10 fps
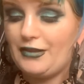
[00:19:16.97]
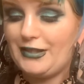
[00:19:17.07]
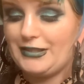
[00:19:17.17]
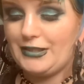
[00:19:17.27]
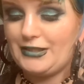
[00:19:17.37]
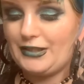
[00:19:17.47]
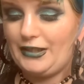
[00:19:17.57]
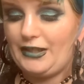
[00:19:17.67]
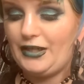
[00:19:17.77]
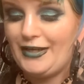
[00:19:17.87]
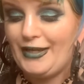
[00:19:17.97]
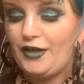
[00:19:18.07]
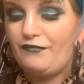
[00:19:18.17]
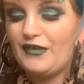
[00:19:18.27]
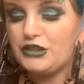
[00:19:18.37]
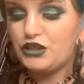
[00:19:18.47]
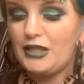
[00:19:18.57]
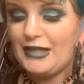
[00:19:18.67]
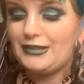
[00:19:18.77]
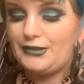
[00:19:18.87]
this is the
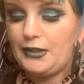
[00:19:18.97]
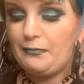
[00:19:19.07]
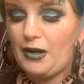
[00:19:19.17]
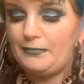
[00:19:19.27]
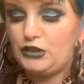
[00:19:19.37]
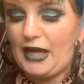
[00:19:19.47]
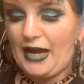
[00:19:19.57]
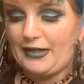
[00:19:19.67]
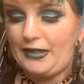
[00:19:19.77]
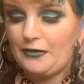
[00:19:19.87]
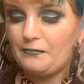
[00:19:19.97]
fishnet zip-up jacket